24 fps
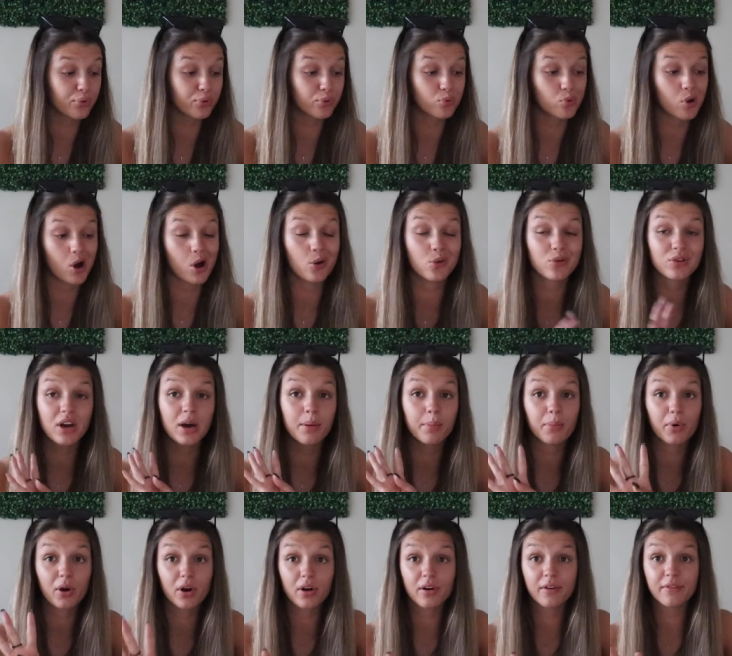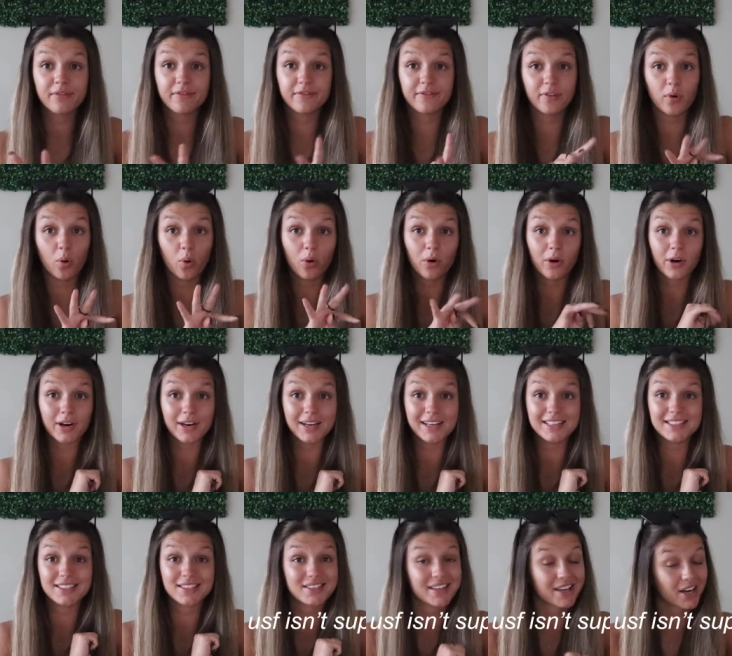pro number four
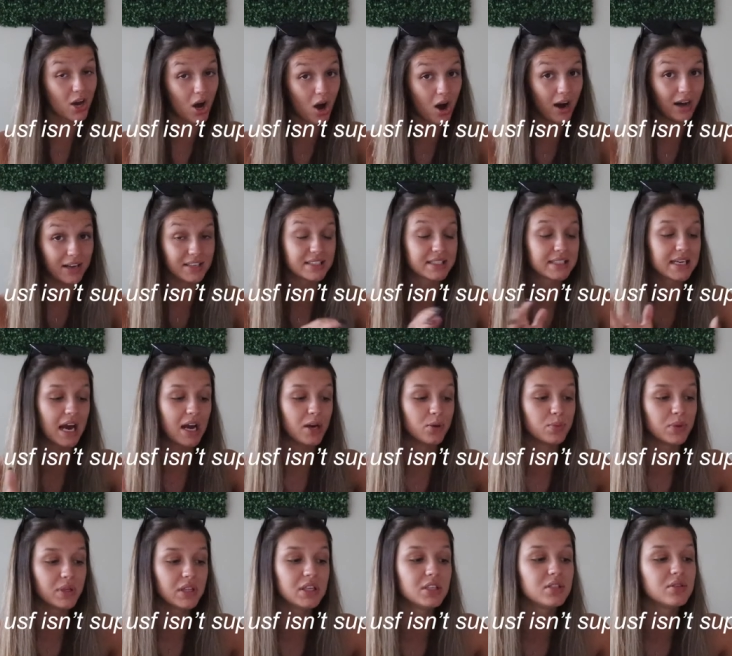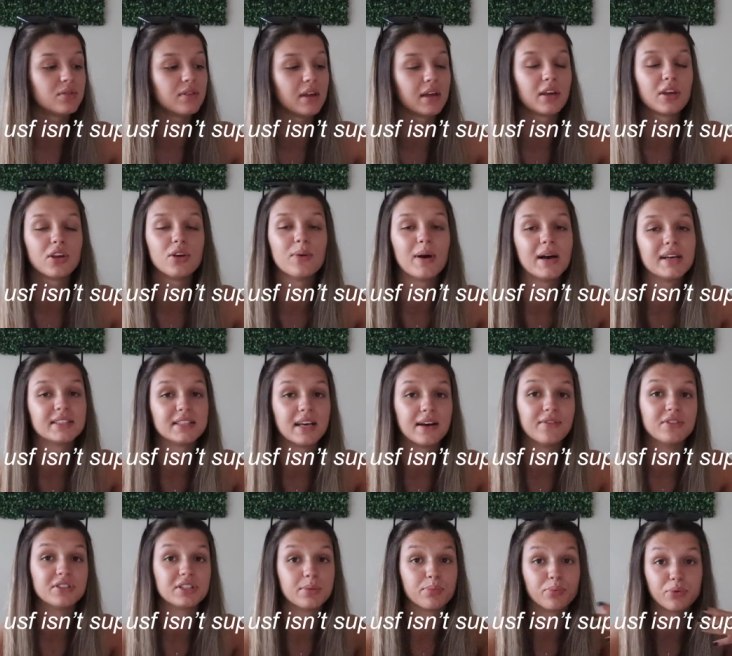is the cost. I really do think
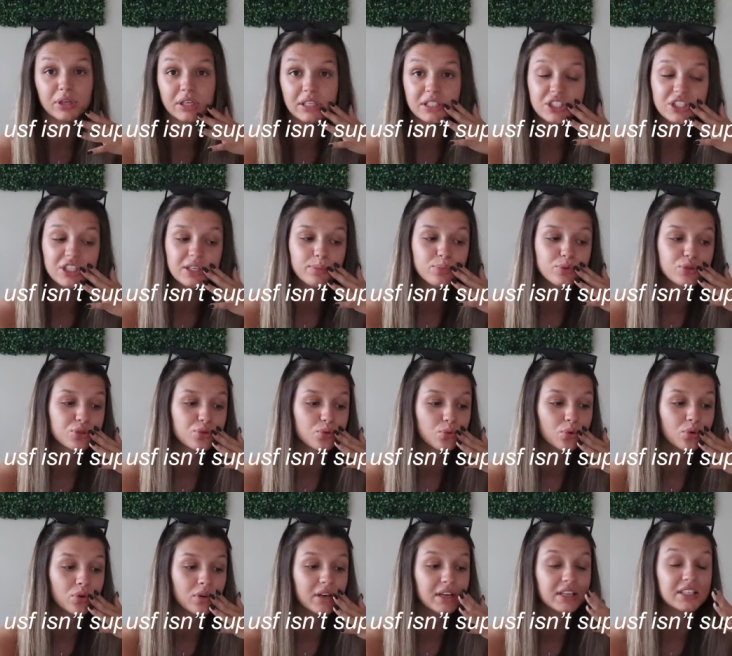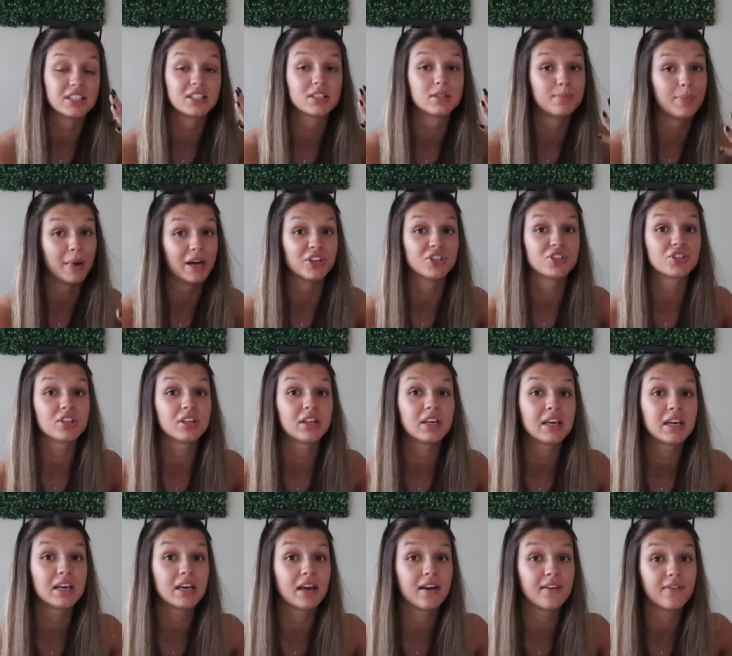USF is a pretty cheap school,
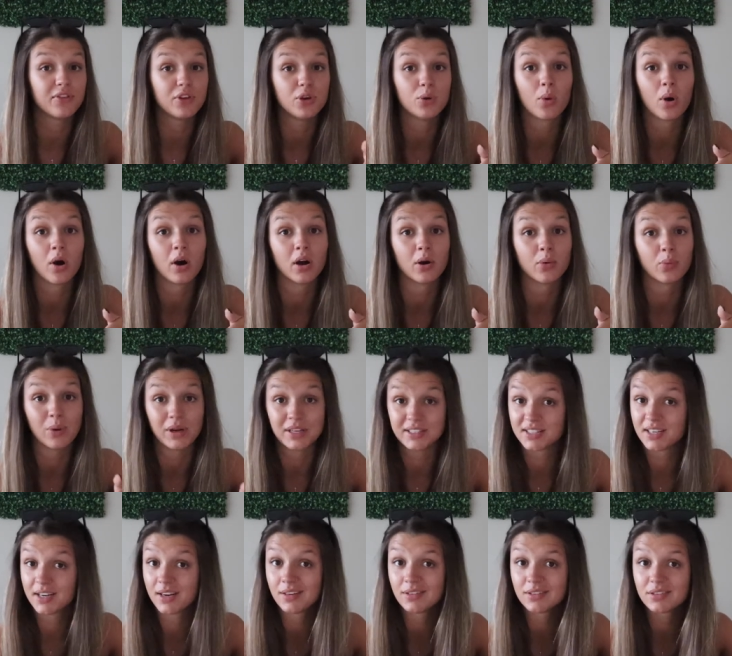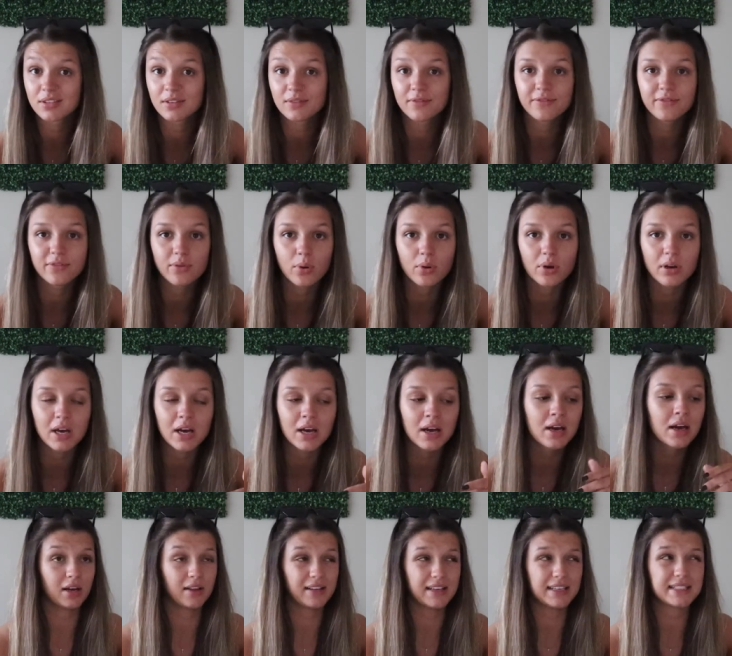especially if you are a resident of
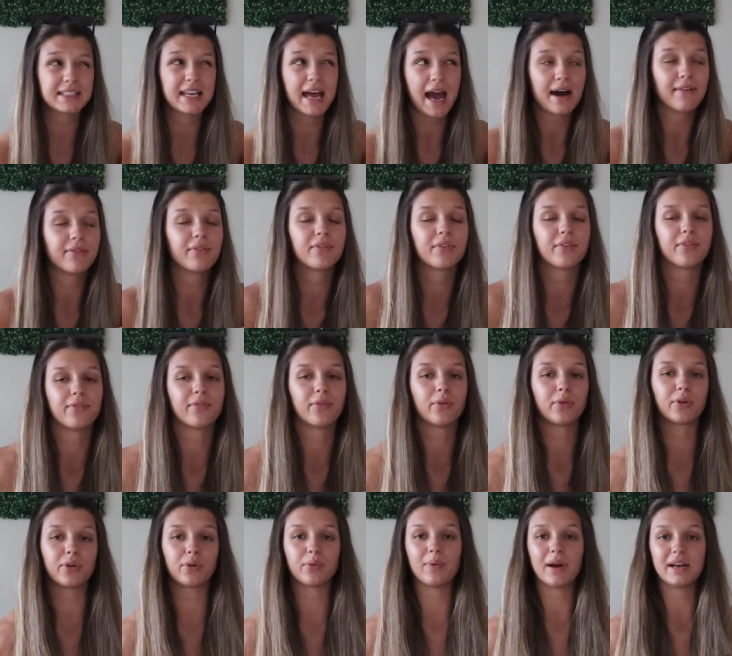Florida. At least half of the Florida